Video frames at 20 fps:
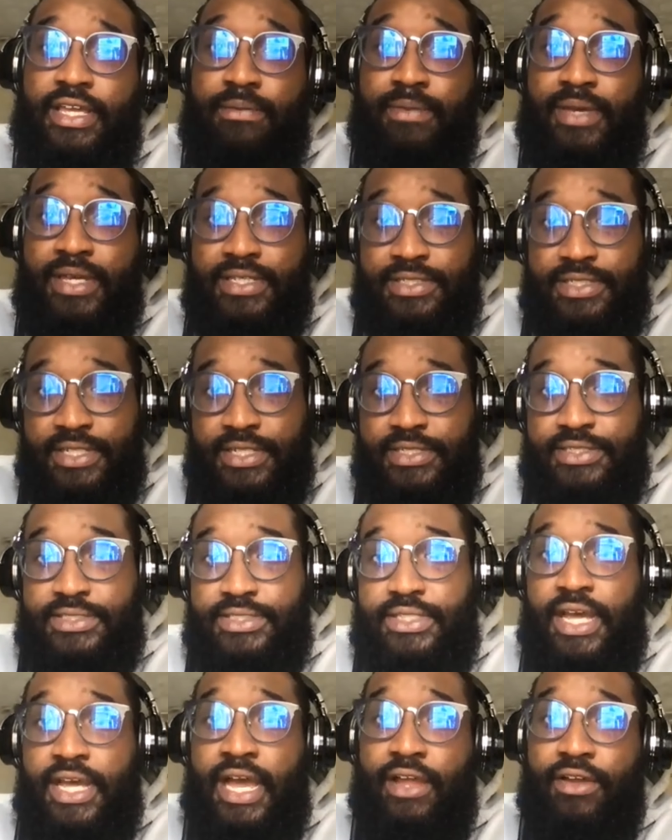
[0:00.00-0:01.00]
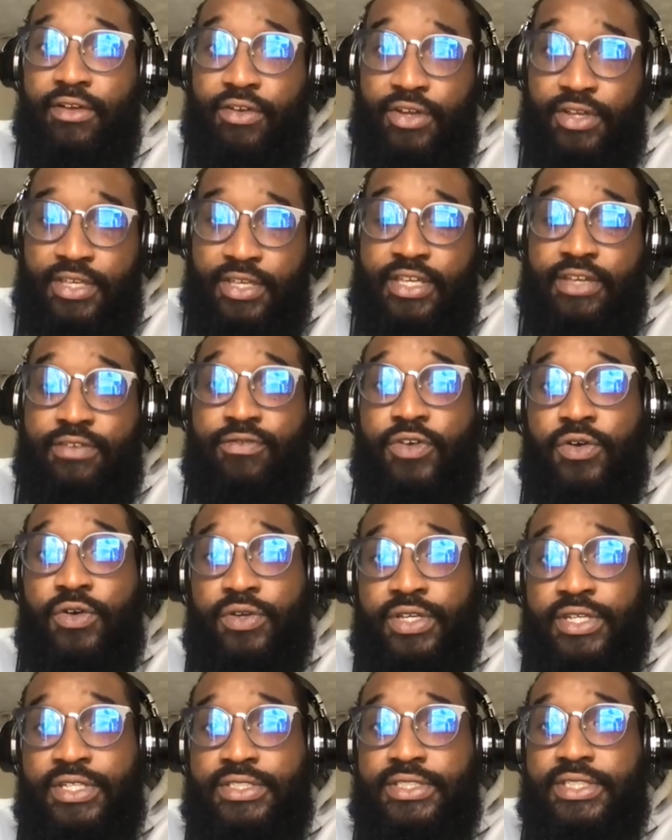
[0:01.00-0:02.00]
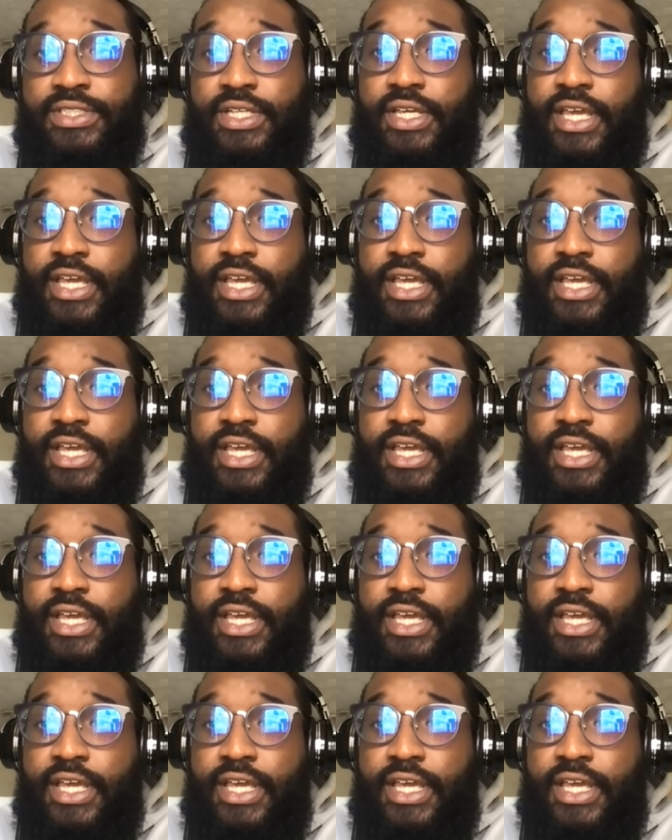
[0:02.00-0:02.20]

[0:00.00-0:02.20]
it makes sense, hierarchy and focus,